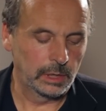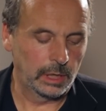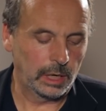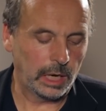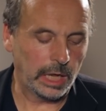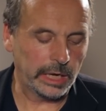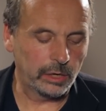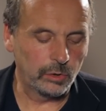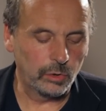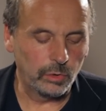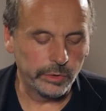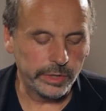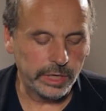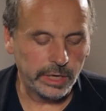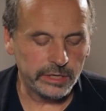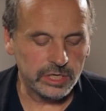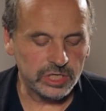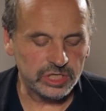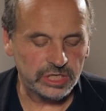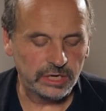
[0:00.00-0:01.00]
Like all the
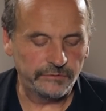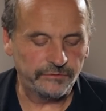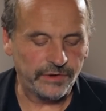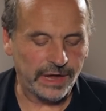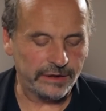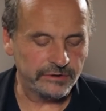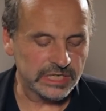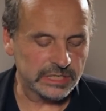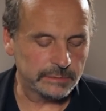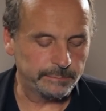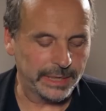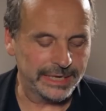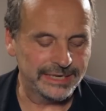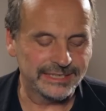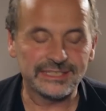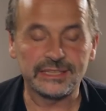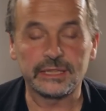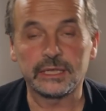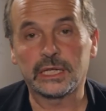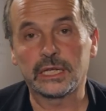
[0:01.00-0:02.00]
others, she found a
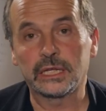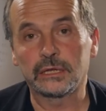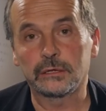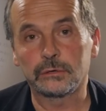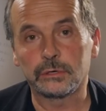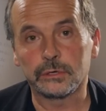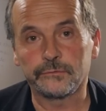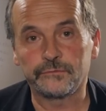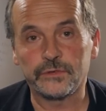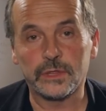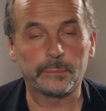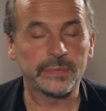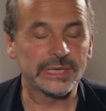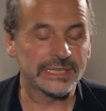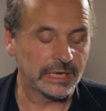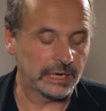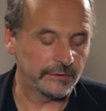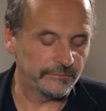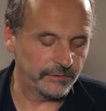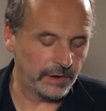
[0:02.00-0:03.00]
space in the kiln for the
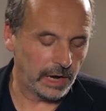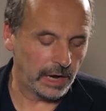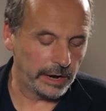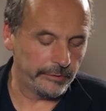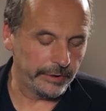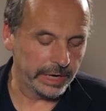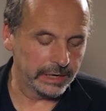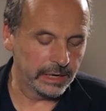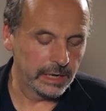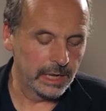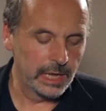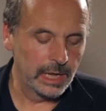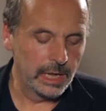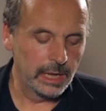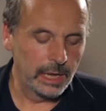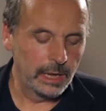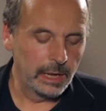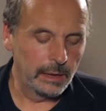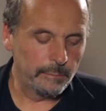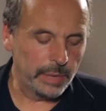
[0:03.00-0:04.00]
biscuit firing,
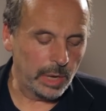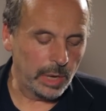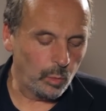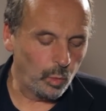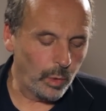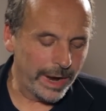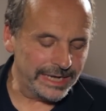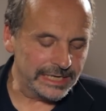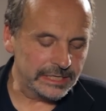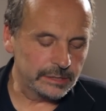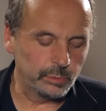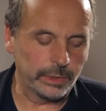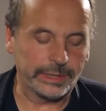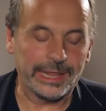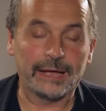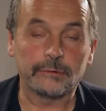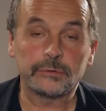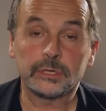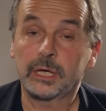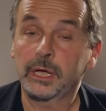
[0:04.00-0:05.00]
but went
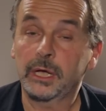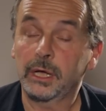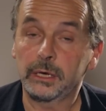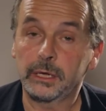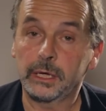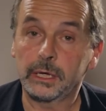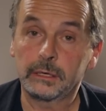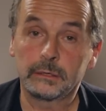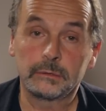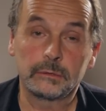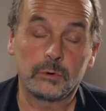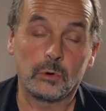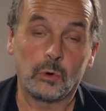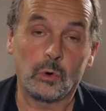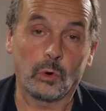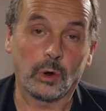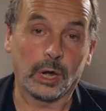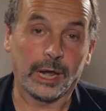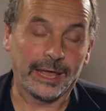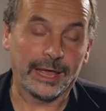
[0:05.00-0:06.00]
without colour
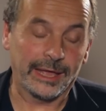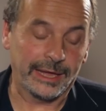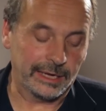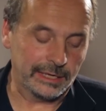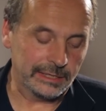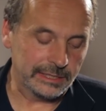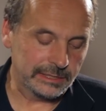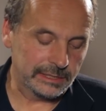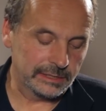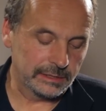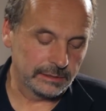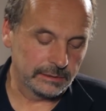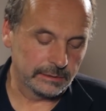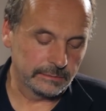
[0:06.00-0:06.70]
or glaze.